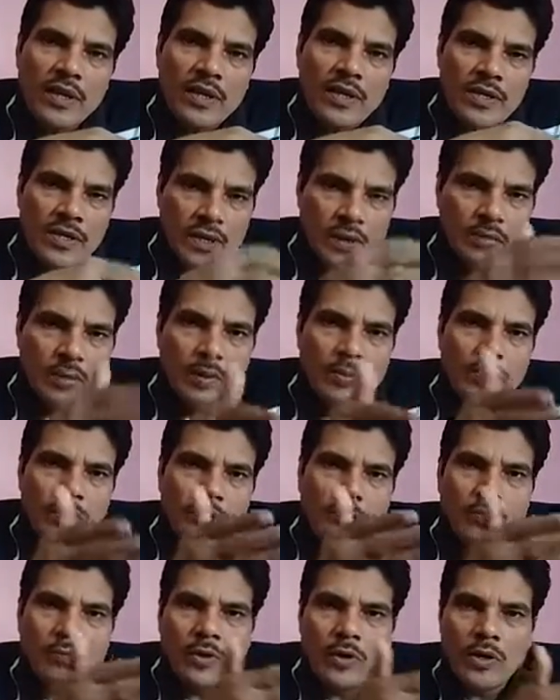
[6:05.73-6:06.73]
some of
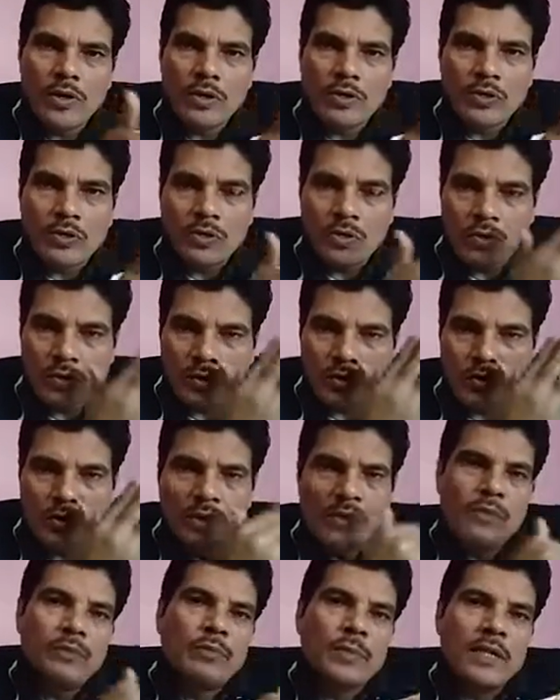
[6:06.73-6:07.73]
them want to go
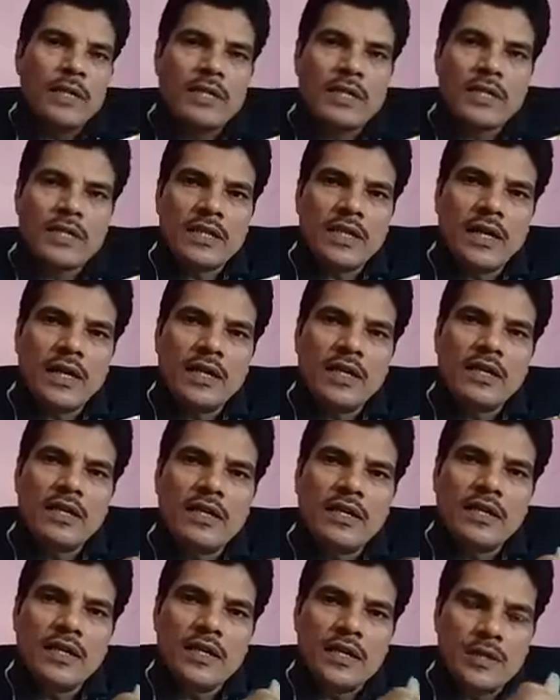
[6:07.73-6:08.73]
to business line,
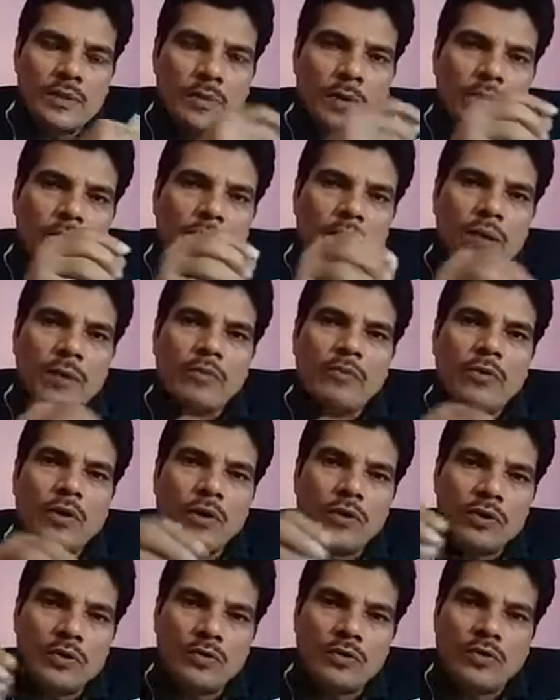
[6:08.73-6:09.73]
some of them
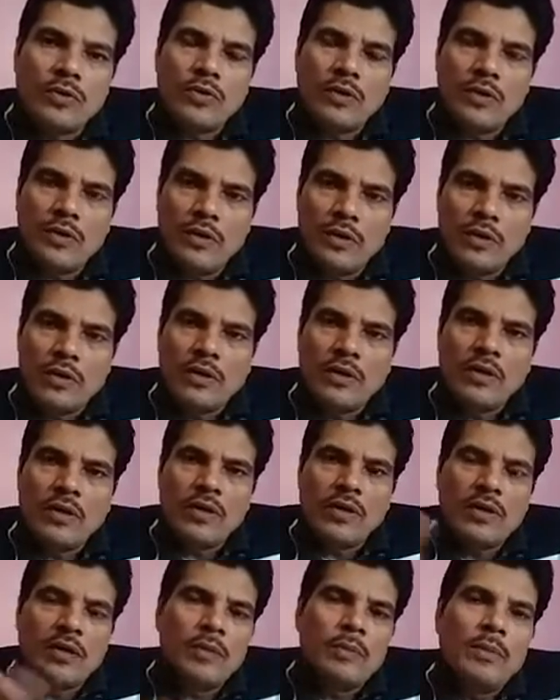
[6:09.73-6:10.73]
want to
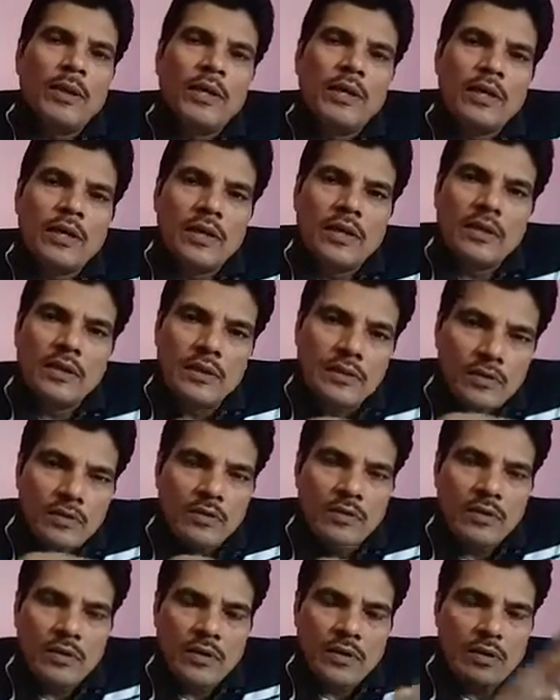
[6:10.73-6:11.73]
remain in
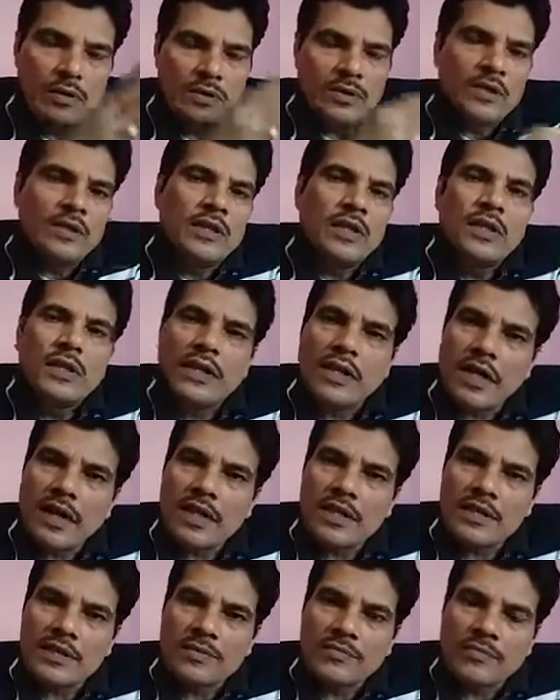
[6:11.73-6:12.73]
general
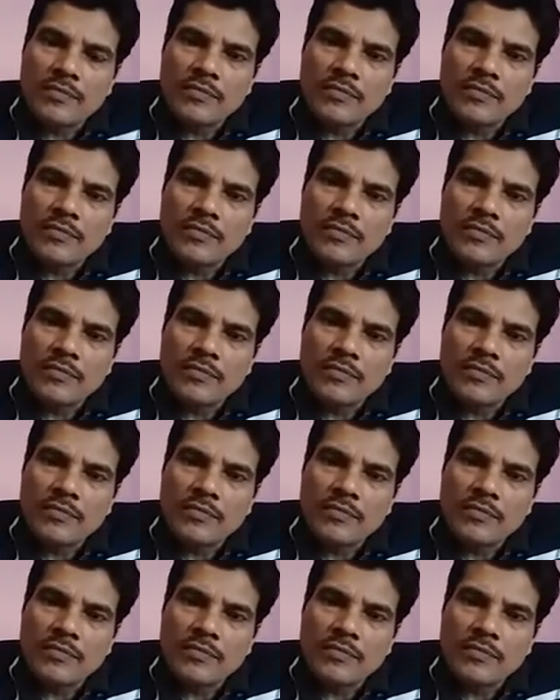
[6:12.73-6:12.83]
class,